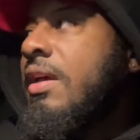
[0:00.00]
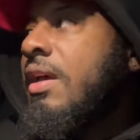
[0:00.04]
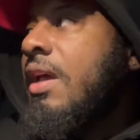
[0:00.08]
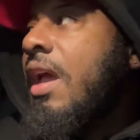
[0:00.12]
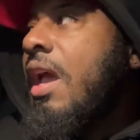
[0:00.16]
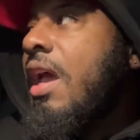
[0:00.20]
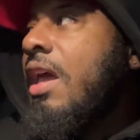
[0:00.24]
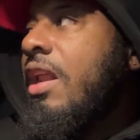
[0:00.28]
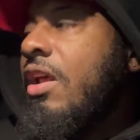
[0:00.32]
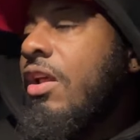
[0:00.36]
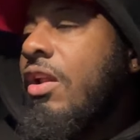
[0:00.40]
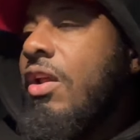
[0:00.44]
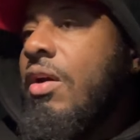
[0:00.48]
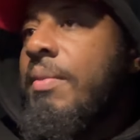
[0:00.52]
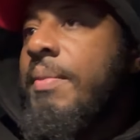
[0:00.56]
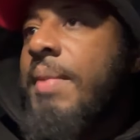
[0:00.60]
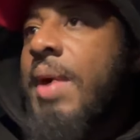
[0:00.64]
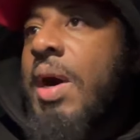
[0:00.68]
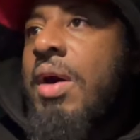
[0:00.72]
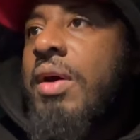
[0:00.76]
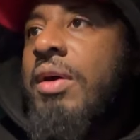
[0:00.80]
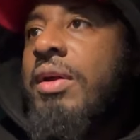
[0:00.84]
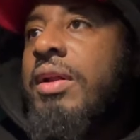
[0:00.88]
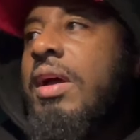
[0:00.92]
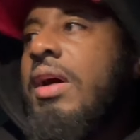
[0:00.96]
head on
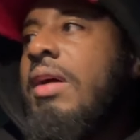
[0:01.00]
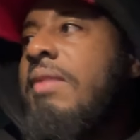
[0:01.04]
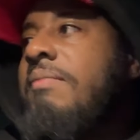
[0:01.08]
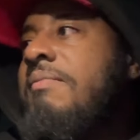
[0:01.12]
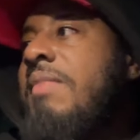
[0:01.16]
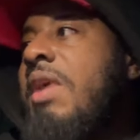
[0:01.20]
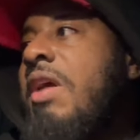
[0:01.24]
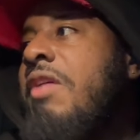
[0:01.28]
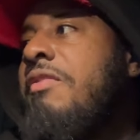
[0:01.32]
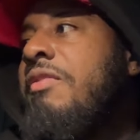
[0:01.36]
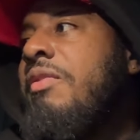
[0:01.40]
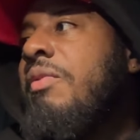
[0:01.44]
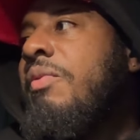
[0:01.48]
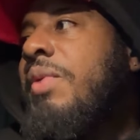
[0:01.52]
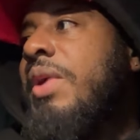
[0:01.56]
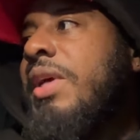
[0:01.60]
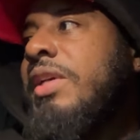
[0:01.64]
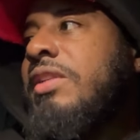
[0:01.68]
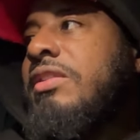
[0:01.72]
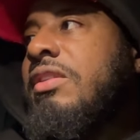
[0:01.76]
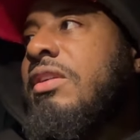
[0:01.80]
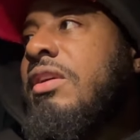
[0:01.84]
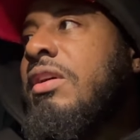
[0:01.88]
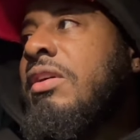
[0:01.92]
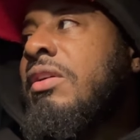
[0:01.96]
about a merry way.
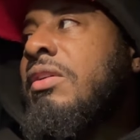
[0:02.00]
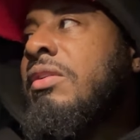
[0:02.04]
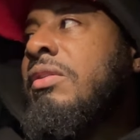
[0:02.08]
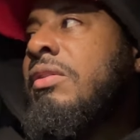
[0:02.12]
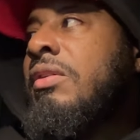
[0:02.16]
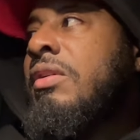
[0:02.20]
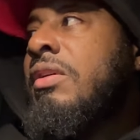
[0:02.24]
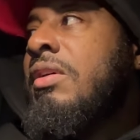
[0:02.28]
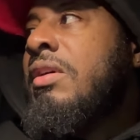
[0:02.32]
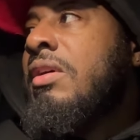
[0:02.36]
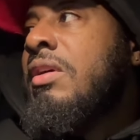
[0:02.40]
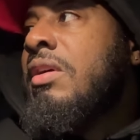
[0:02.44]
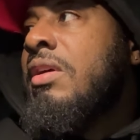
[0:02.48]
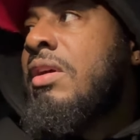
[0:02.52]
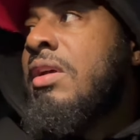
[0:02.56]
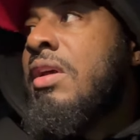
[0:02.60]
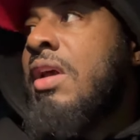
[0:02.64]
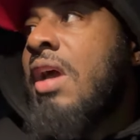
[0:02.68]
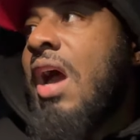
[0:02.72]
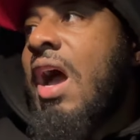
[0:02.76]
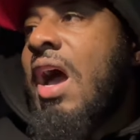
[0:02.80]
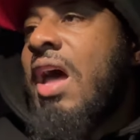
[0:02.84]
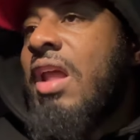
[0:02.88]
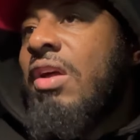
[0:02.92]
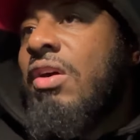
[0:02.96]
So
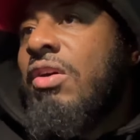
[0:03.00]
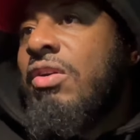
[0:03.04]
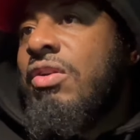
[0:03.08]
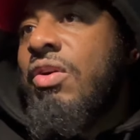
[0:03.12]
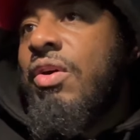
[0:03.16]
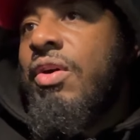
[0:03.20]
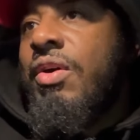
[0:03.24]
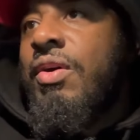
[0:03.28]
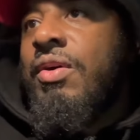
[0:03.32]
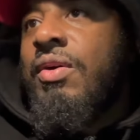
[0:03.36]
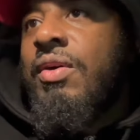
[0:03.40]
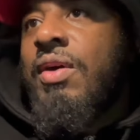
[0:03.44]
I don't know